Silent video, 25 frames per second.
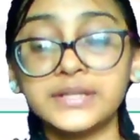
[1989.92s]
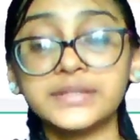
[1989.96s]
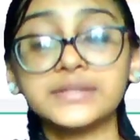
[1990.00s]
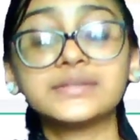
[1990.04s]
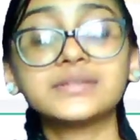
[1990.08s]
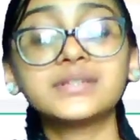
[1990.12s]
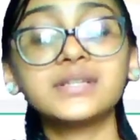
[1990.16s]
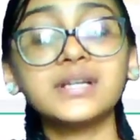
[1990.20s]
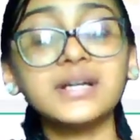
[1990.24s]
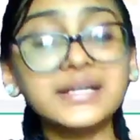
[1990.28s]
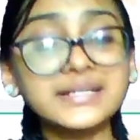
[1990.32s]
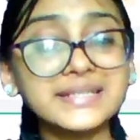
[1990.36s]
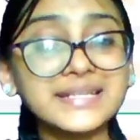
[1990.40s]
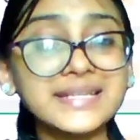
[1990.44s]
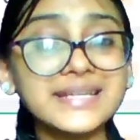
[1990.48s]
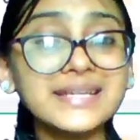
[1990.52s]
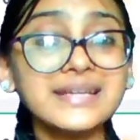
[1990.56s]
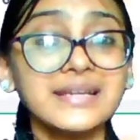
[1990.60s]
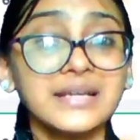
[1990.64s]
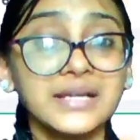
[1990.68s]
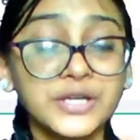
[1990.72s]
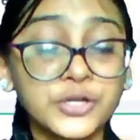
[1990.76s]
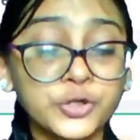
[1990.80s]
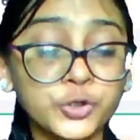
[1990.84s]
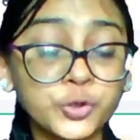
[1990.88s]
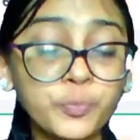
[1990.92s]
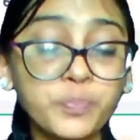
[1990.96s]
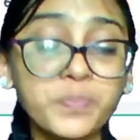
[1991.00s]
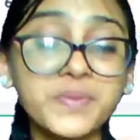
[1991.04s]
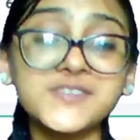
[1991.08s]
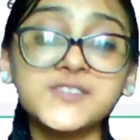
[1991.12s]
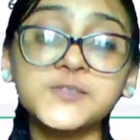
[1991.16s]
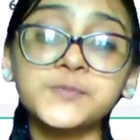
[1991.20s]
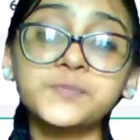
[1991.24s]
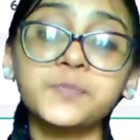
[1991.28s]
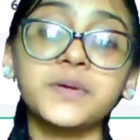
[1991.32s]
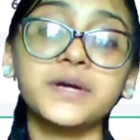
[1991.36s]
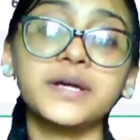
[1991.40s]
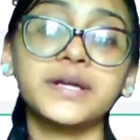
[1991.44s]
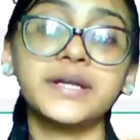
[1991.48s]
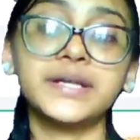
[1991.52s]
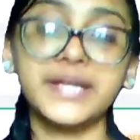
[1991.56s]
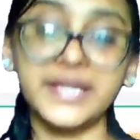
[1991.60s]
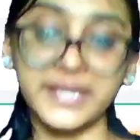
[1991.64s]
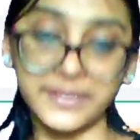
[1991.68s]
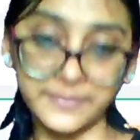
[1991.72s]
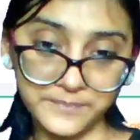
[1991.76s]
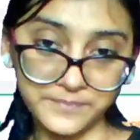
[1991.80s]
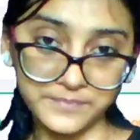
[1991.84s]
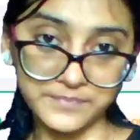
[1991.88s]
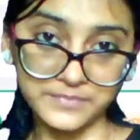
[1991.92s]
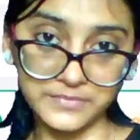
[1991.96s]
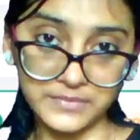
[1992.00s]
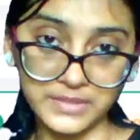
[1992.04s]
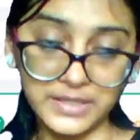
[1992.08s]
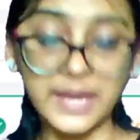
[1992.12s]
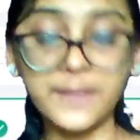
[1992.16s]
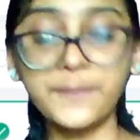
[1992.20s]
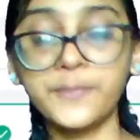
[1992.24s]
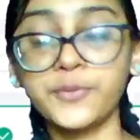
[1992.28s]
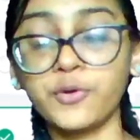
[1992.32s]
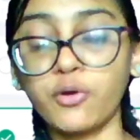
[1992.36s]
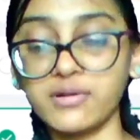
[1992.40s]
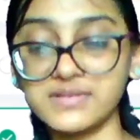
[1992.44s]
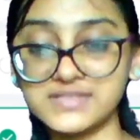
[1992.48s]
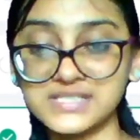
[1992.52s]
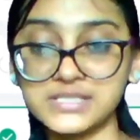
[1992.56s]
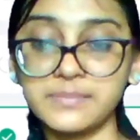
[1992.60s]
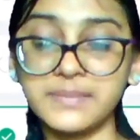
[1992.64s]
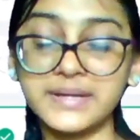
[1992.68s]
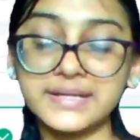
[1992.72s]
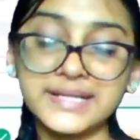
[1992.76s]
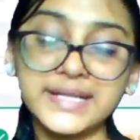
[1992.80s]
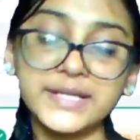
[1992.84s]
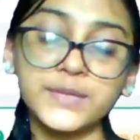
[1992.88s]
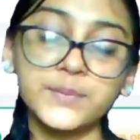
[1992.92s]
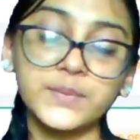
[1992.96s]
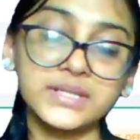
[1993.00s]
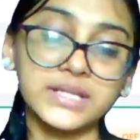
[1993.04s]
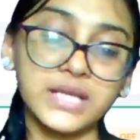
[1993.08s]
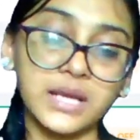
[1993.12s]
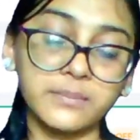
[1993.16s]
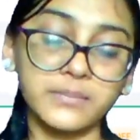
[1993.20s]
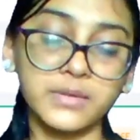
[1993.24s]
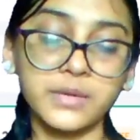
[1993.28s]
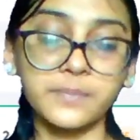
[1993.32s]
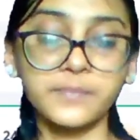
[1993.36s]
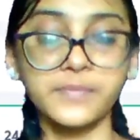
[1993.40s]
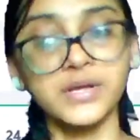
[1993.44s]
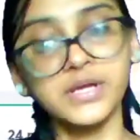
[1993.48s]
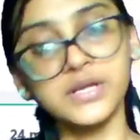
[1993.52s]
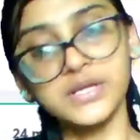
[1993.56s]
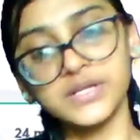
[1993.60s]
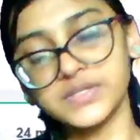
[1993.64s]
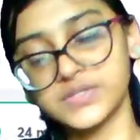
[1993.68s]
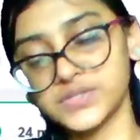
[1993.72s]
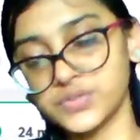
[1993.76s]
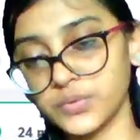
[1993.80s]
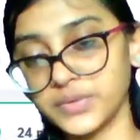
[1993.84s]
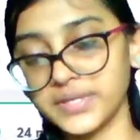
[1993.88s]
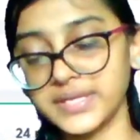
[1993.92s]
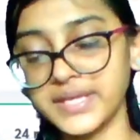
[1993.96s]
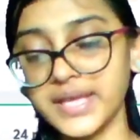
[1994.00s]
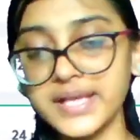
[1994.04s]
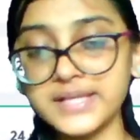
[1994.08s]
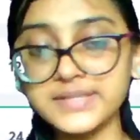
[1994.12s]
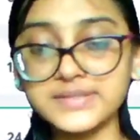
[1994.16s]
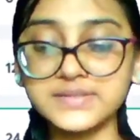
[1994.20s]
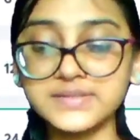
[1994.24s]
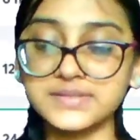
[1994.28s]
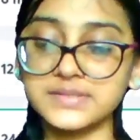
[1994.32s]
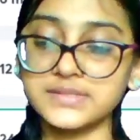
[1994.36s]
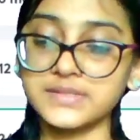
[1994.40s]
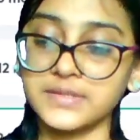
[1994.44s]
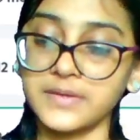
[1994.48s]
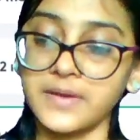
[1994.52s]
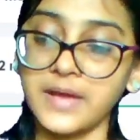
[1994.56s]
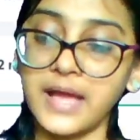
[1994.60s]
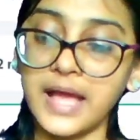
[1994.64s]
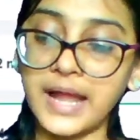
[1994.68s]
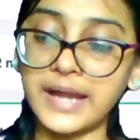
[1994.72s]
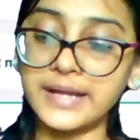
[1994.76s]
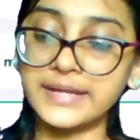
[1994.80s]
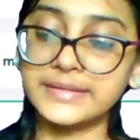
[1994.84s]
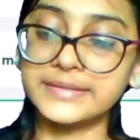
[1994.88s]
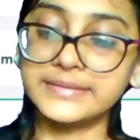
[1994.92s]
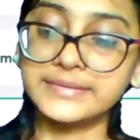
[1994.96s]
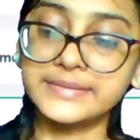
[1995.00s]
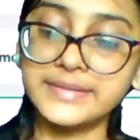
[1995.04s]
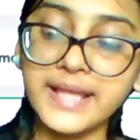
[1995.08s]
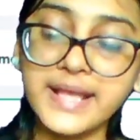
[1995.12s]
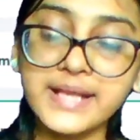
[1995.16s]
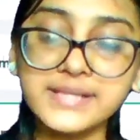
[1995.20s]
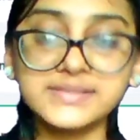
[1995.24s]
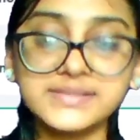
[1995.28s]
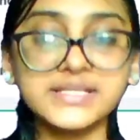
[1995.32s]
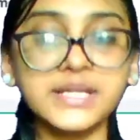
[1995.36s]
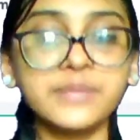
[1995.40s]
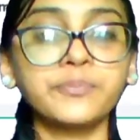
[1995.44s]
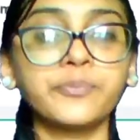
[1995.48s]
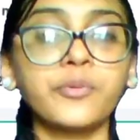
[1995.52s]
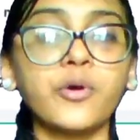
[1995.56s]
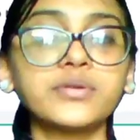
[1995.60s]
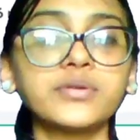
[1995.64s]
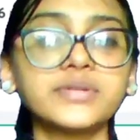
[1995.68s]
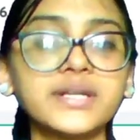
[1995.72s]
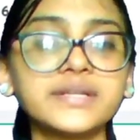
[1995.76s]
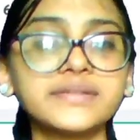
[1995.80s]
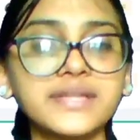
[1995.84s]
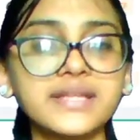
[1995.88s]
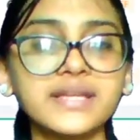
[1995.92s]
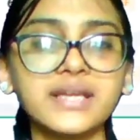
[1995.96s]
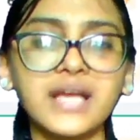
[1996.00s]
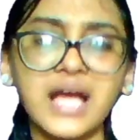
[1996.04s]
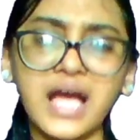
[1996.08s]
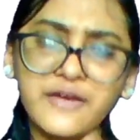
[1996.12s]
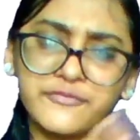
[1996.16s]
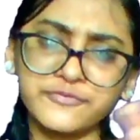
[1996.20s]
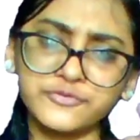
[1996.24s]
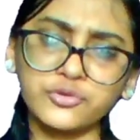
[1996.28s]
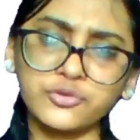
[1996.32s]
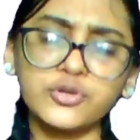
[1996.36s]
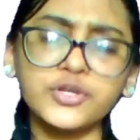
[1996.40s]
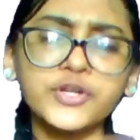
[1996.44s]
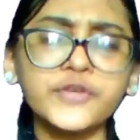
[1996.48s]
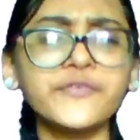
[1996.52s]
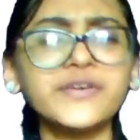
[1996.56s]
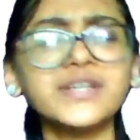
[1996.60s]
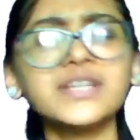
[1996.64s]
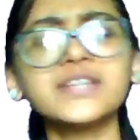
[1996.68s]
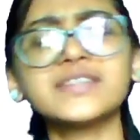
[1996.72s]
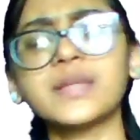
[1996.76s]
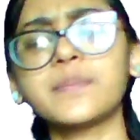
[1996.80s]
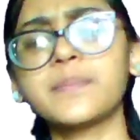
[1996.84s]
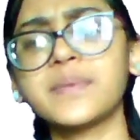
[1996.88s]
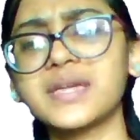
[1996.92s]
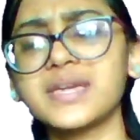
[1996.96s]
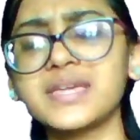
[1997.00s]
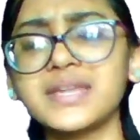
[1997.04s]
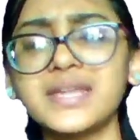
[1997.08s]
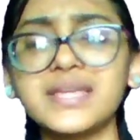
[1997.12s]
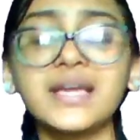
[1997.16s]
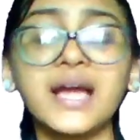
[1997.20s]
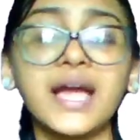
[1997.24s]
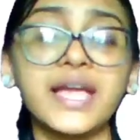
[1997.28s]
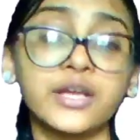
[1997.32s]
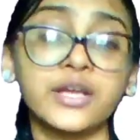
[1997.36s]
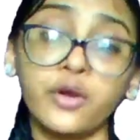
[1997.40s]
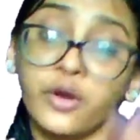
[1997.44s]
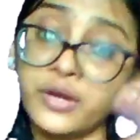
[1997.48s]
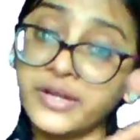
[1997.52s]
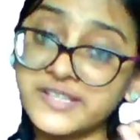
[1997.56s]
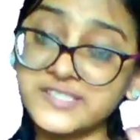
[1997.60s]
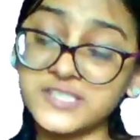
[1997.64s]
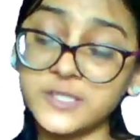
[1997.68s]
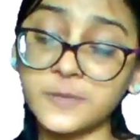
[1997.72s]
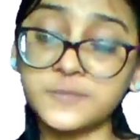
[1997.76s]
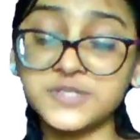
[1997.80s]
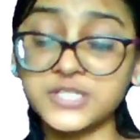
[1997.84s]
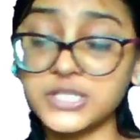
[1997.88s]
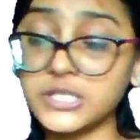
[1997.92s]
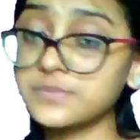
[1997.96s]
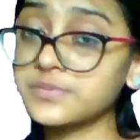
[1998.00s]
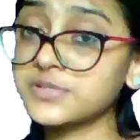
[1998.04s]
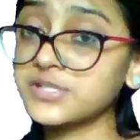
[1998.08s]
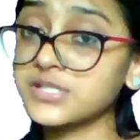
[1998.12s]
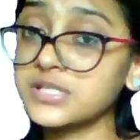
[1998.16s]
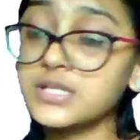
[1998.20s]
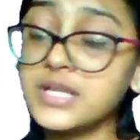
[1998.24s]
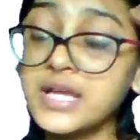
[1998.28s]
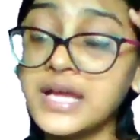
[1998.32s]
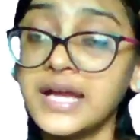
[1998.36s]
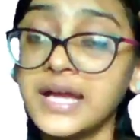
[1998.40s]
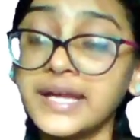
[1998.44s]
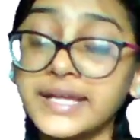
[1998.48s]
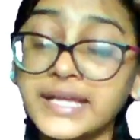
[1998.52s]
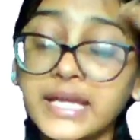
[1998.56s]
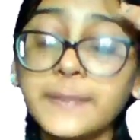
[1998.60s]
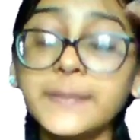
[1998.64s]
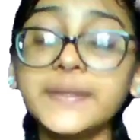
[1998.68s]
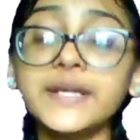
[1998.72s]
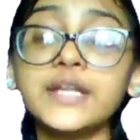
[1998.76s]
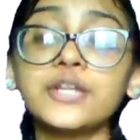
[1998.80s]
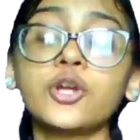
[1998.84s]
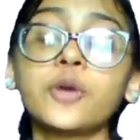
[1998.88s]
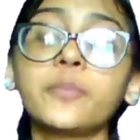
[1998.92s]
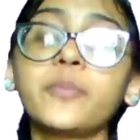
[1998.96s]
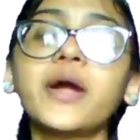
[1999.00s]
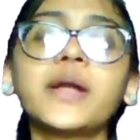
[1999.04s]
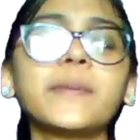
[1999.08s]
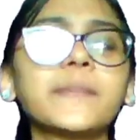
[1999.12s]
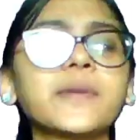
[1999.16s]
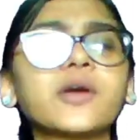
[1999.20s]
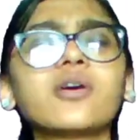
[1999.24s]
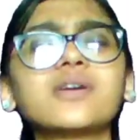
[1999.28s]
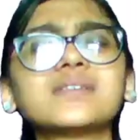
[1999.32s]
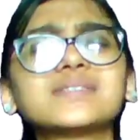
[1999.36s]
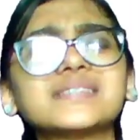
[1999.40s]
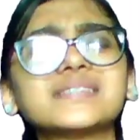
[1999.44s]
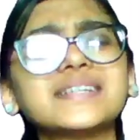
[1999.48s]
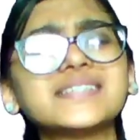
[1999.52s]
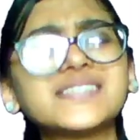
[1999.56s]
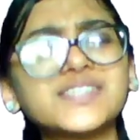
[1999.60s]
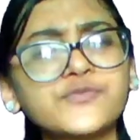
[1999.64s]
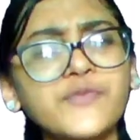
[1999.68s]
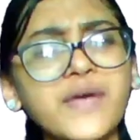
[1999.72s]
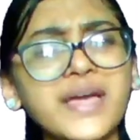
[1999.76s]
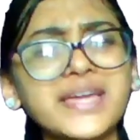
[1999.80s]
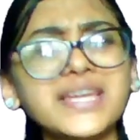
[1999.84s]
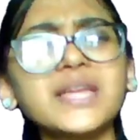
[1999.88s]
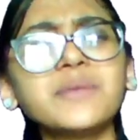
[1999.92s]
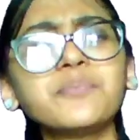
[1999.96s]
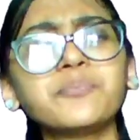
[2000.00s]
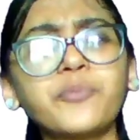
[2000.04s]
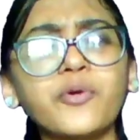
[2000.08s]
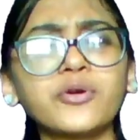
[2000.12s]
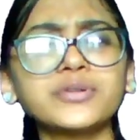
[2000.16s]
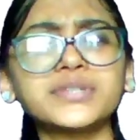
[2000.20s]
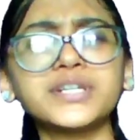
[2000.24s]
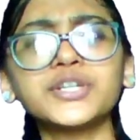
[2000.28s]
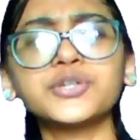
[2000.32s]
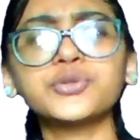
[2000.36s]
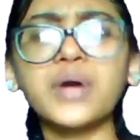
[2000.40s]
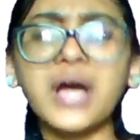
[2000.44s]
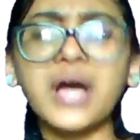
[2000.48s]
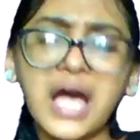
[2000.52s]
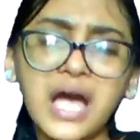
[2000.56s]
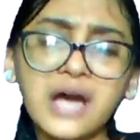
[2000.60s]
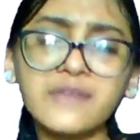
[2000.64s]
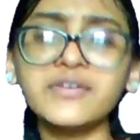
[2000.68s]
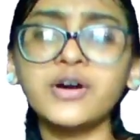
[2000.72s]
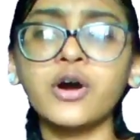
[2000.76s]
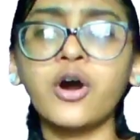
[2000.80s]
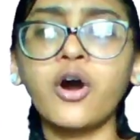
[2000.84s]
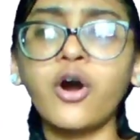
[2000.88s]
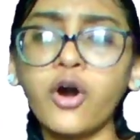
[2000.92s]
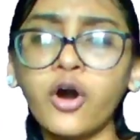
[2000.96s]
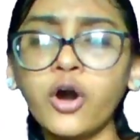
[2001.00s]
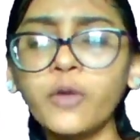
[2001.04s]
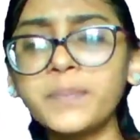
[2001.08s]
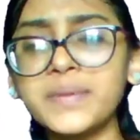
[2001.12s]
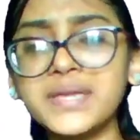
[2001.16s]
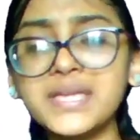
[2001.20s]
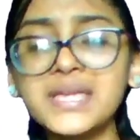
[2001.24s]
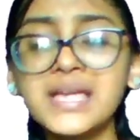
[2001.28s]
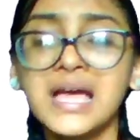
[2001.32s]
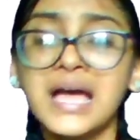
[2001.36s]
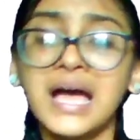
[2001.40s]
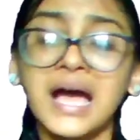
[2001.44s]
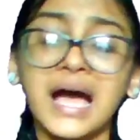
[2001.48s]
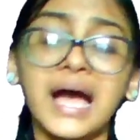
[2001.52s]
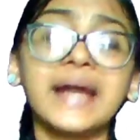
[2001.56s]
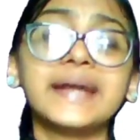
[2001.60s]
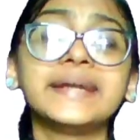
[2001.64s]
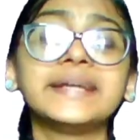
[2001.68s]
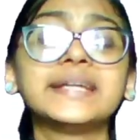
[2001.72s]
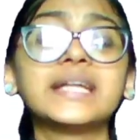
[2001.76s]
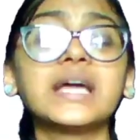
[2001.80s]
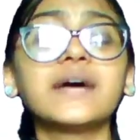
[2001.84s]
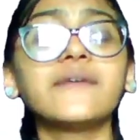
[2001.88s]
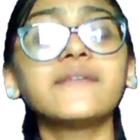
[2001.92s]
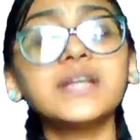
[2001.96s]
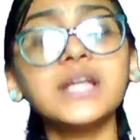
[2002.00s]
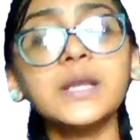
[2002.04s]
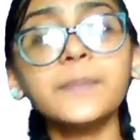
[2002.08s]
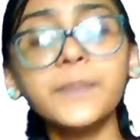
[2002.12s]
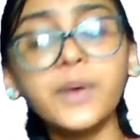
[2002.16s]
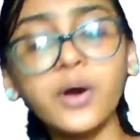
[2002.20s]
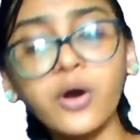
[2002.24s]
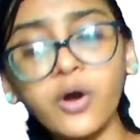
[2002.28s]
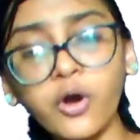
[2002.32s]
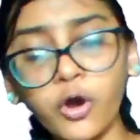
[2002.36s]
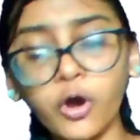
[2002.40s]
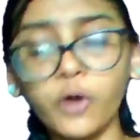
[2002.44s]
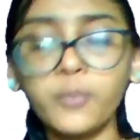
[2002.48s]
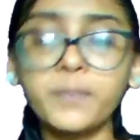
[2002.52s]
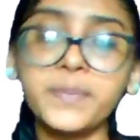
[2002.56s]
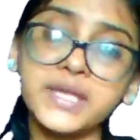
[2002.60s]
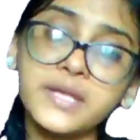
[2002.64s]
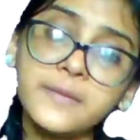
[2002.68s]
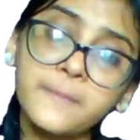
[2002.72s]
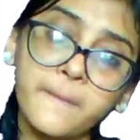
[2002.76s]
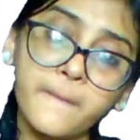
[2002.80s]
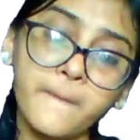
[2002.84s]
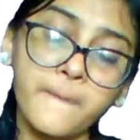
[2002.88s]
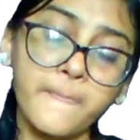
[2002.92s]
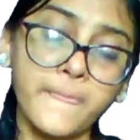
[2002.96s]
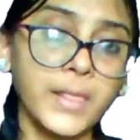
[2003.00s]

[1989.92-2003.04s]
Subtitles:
30 rupees per day approximately it will come up. So yes, and next important thing, I have told you even in the beginning, iconic subscription. Keep it in your mind, because it's very important to have a hobby and develop a hobby.